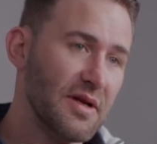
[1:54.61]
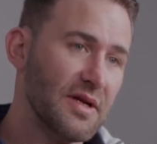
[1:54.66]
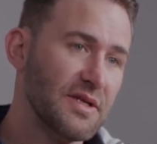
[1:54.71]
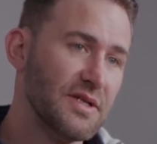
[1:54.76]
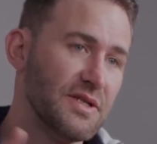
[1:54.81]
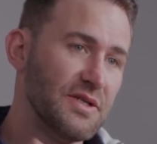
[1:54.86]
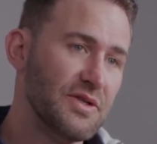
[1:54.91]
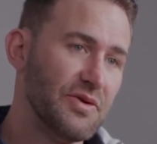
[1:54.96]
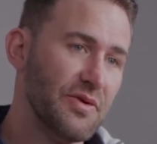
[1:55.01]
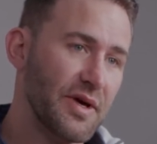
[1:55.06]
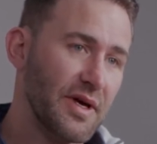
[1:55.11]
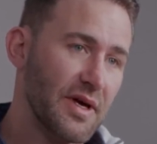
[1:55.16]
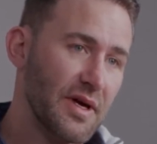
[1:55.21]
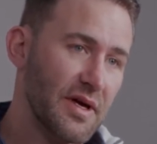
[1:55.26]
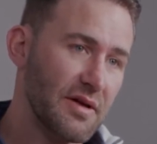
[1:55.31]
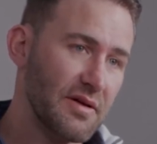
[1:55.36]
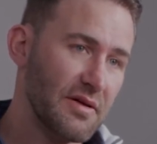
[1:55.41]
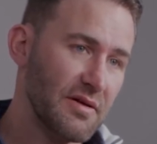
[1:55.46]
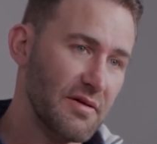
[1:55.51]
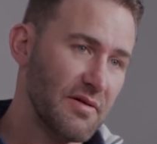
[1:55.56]
It's doing
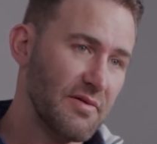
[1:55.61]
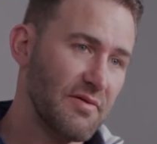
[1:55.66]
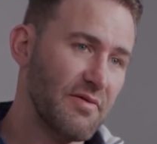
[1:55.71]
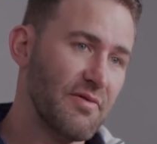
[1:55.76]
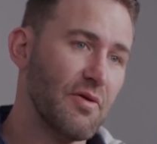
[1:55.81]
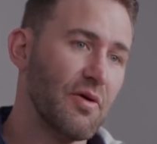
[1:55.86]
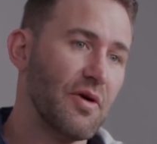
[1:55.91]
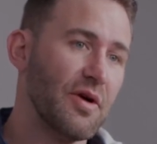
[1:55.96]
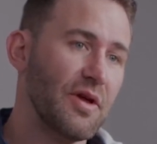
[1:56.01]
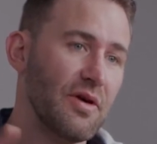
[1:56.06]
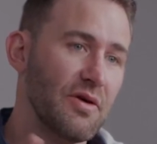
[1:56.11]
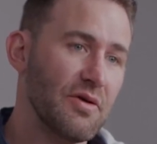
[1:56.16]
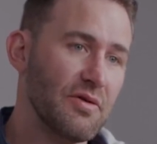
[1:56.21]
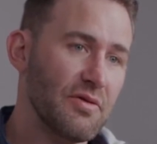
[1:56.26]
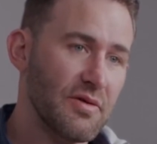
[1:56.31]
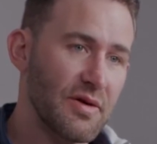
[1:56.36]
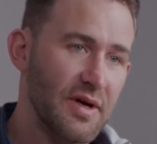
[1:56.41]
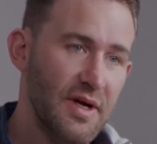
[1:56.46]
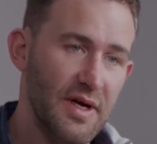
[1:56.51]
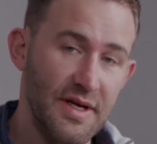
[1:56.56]
it for
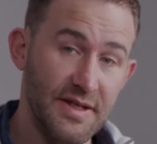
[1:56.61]
you,